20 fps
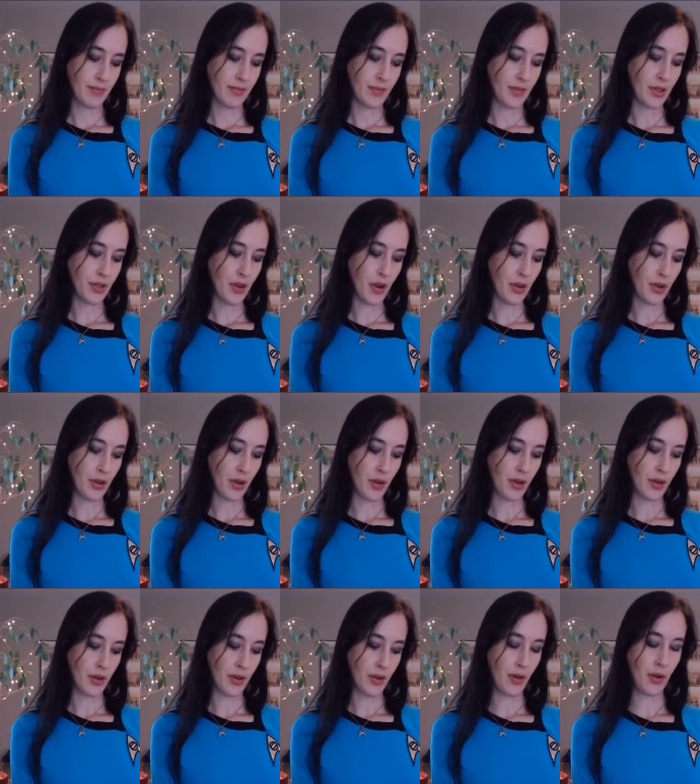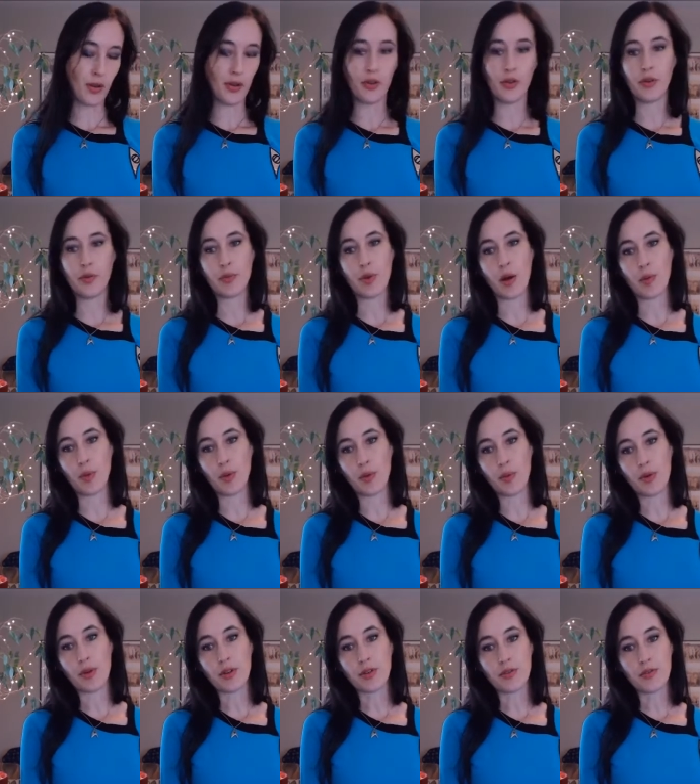A darker gold probably
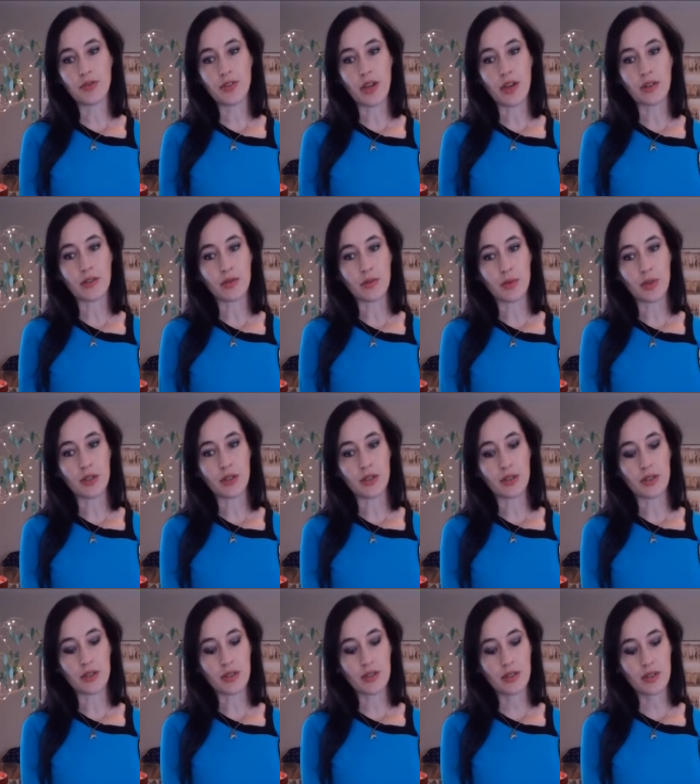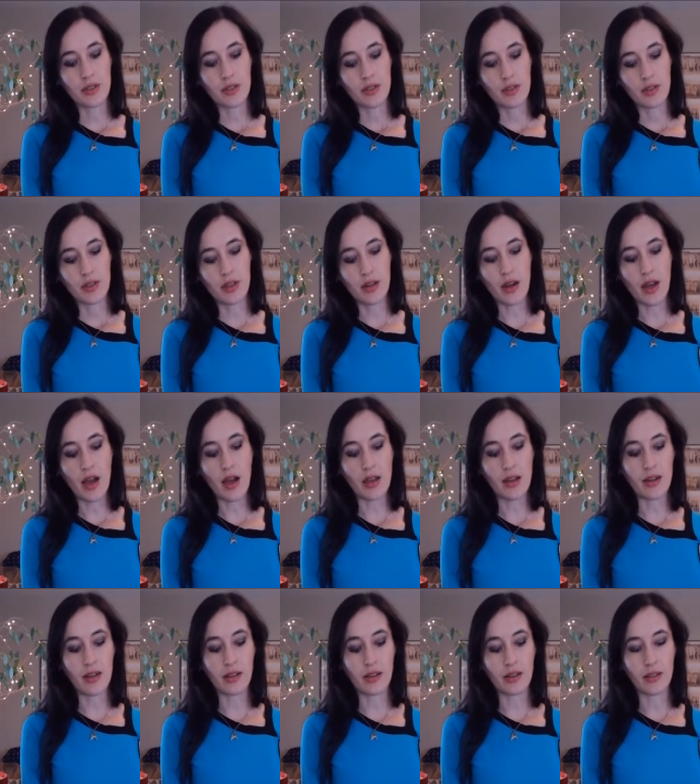would have done wonders in
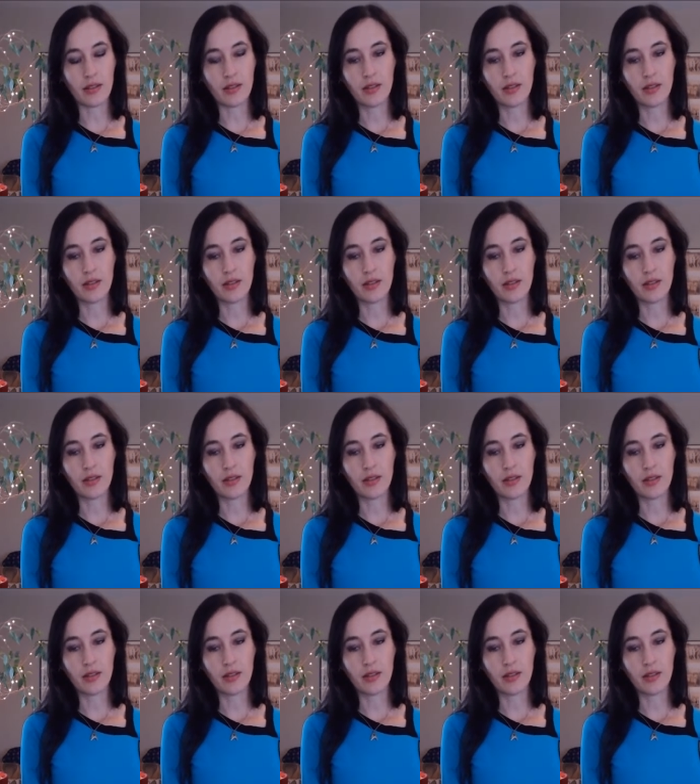hiding